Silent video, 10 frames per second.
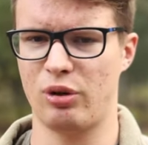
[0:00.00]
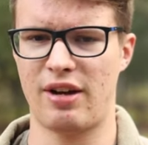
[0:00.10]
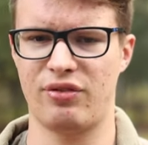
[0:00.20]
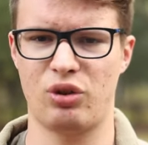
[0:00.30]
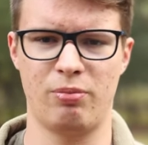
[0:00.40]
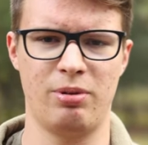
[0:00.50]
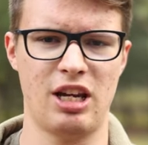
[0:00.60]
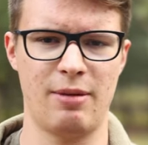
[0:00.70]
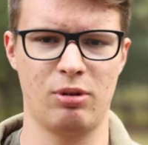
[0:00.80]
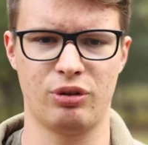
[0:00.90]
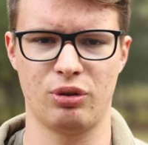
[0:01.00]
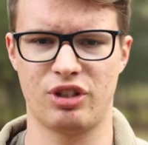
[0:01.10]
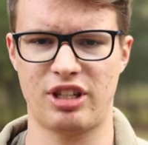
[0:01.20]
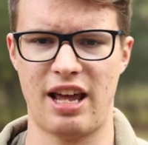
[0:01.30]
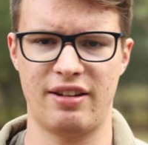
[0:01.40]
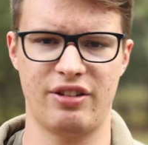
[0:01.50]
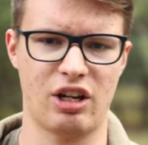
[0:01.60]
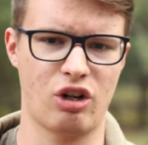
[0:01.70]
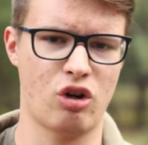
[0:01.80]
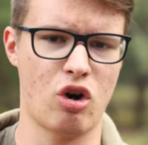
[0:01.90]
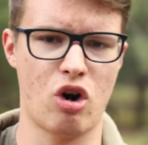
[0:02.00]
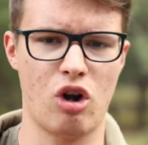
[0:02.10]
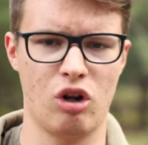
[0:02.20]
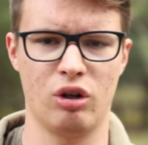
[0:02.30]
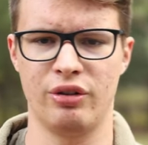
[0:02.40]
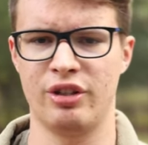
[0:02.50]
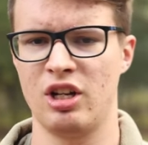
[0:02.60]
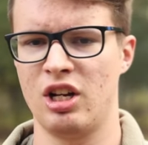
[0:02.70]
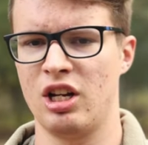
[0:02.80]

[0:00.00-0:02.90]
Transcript: You have to be able to stand the cold,